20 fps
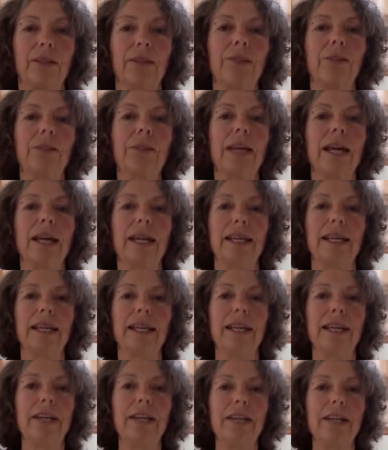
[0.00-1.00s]
Okay,
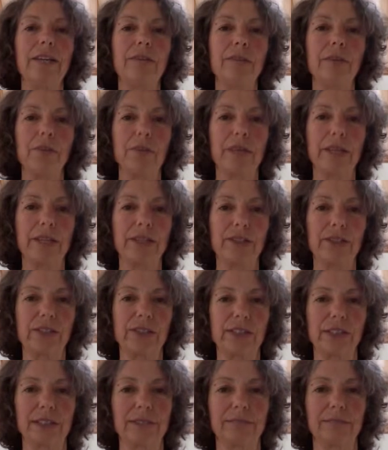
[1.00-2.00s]
now have a
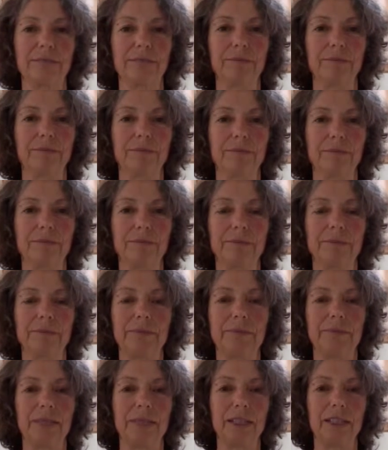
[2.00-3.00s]
rest.
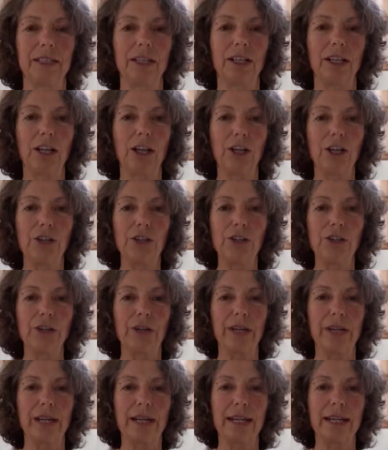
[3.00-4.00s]
Close your
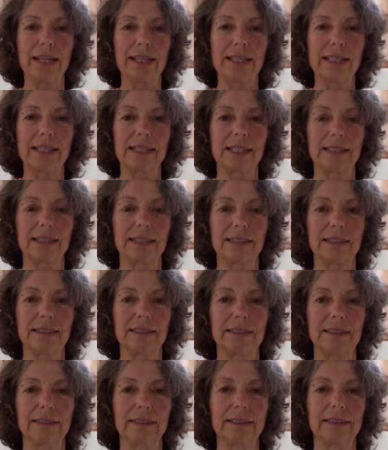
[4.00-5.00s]
eyes.
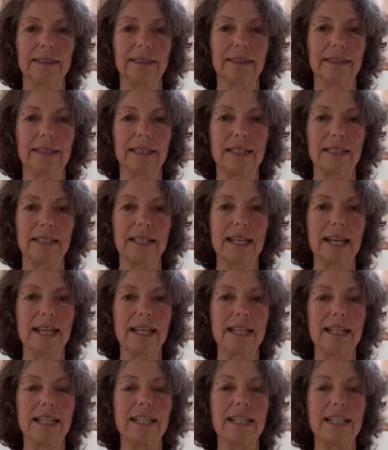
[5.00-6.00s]

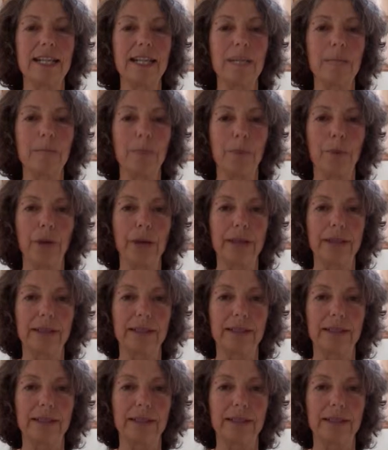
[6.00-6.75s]
Take a deep breath.